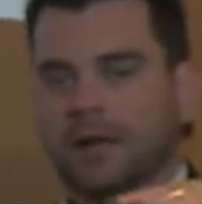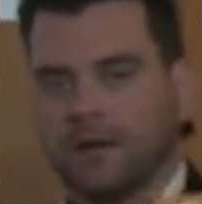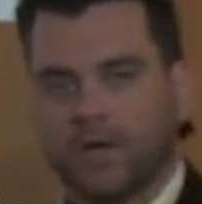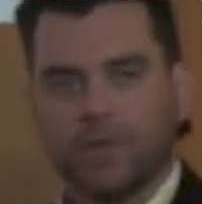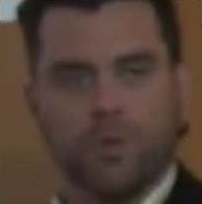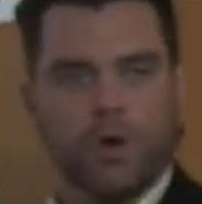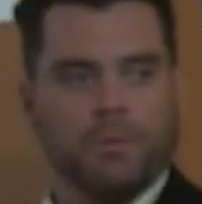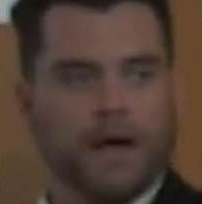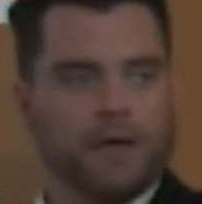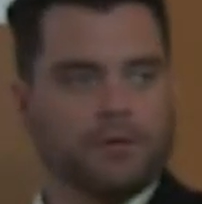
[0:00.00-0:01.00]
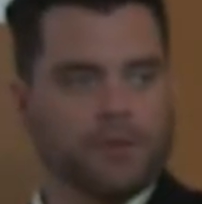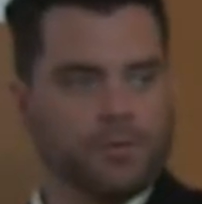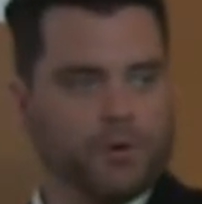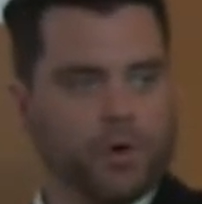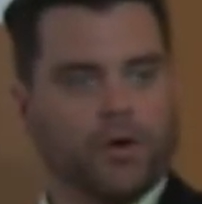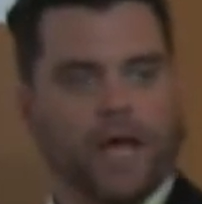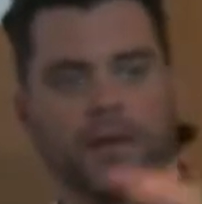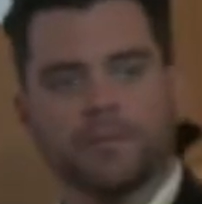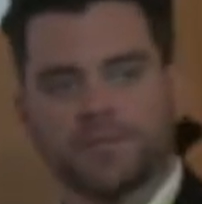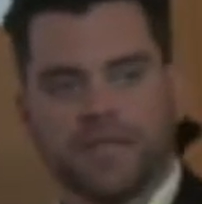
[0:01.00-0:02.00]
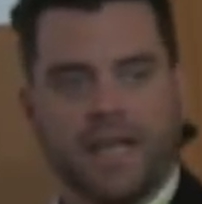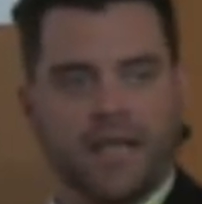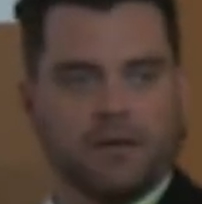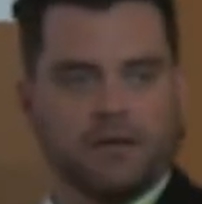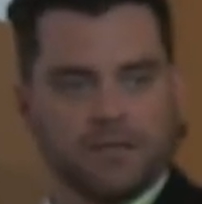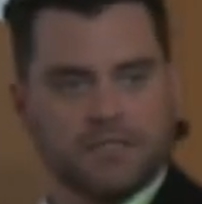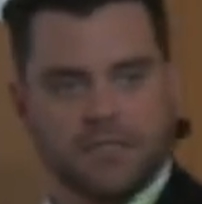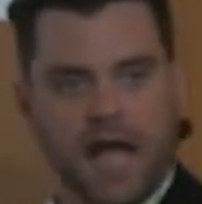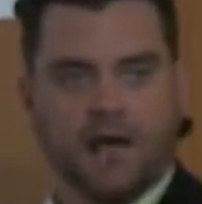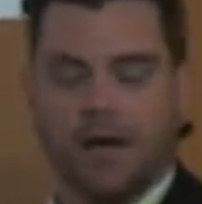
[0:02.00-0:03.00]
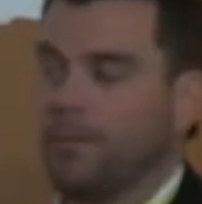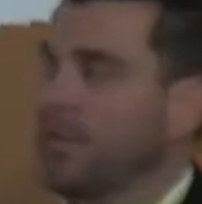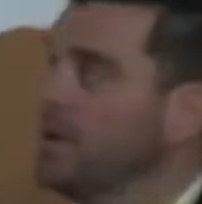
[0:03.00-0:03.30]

learn more about their programs, and sign up.